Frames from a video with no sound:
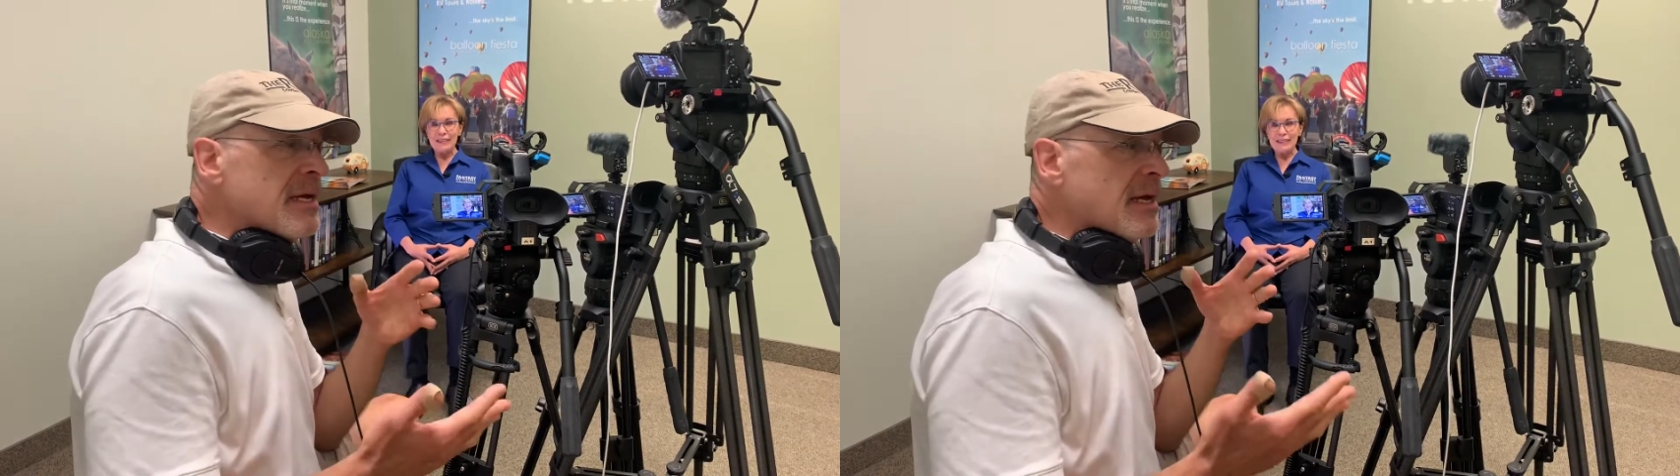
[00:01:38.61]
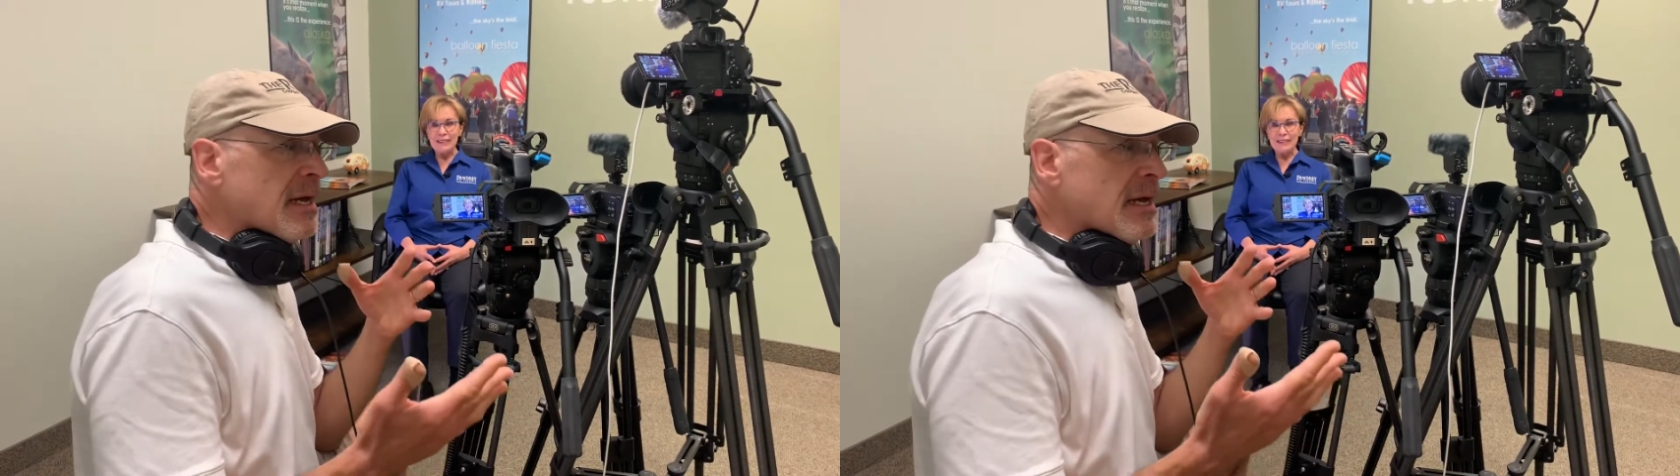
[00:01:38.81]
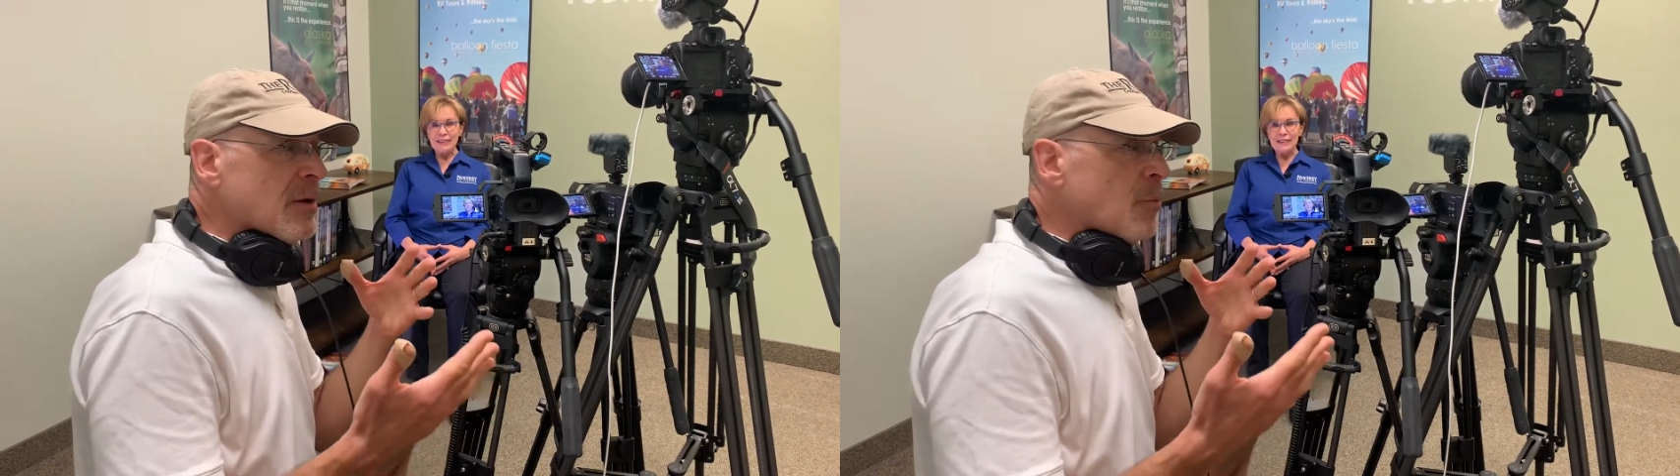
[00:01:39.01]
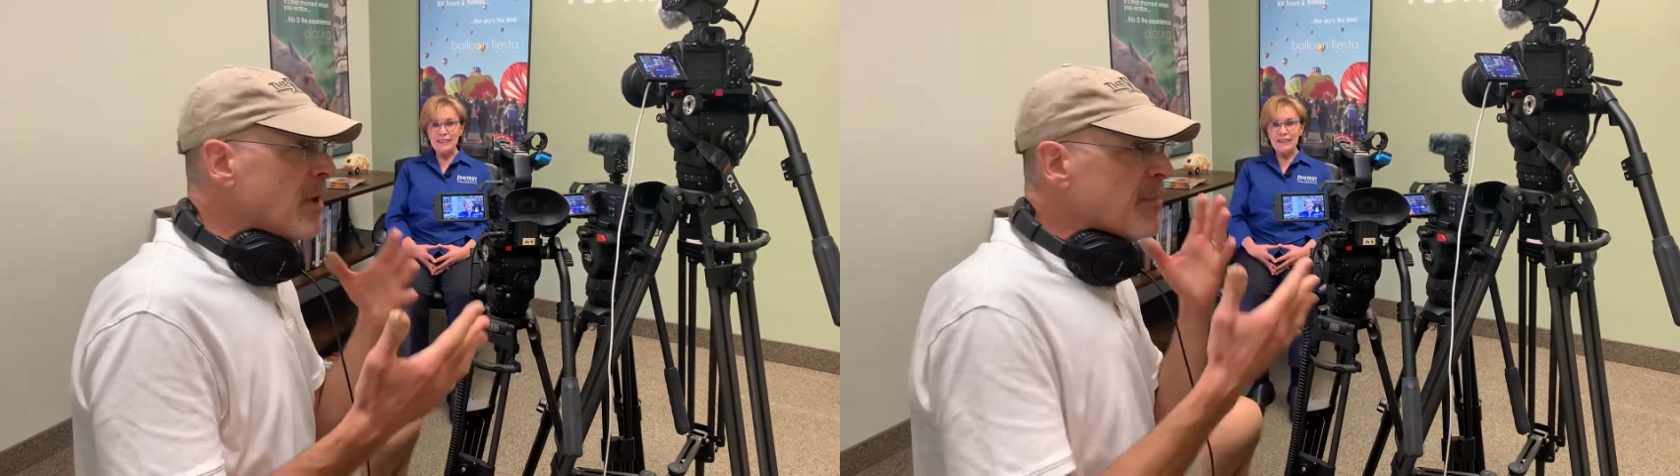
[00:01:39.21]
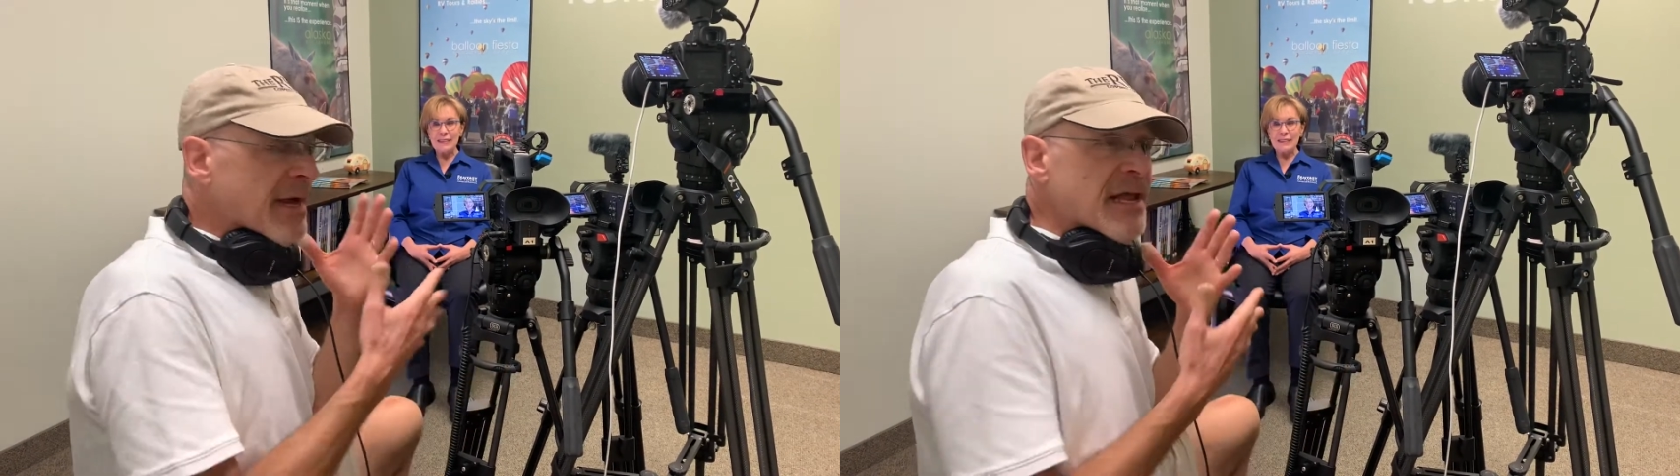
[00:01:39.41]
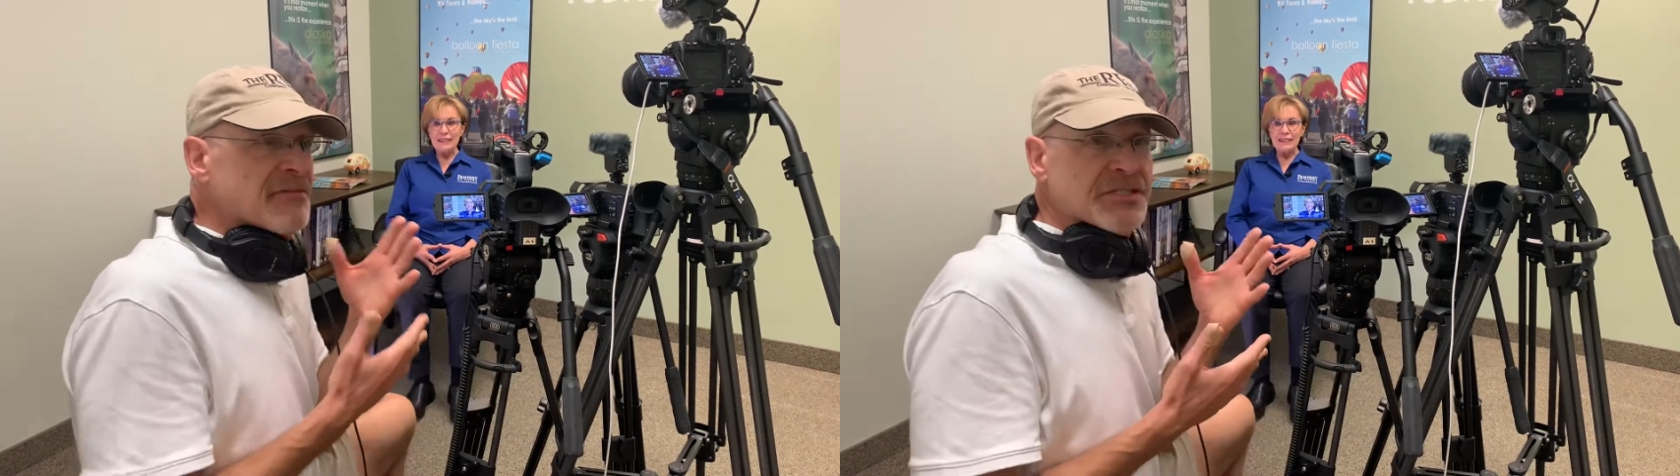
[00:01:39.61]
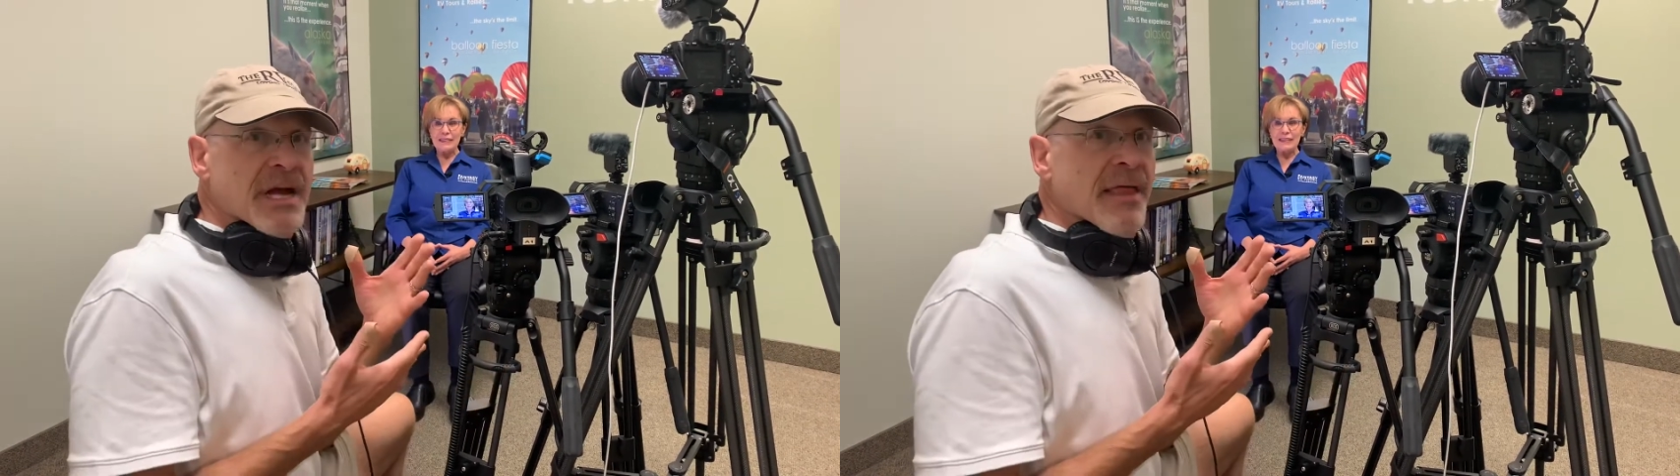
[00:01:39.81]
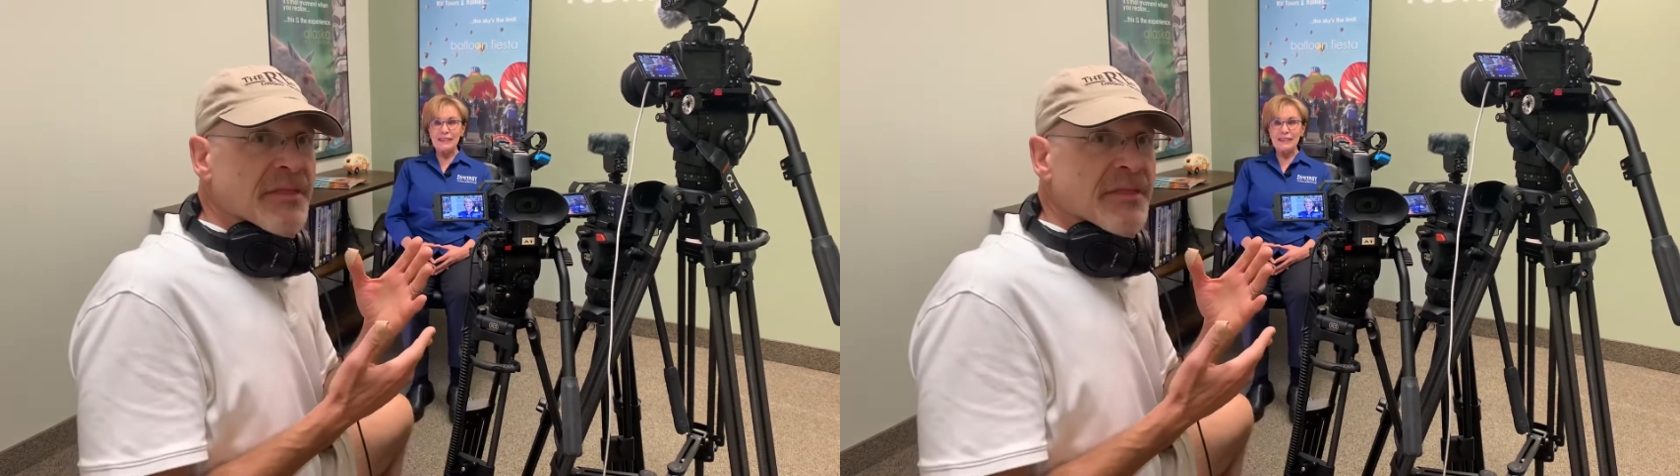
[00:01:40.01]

Uh, we might have shot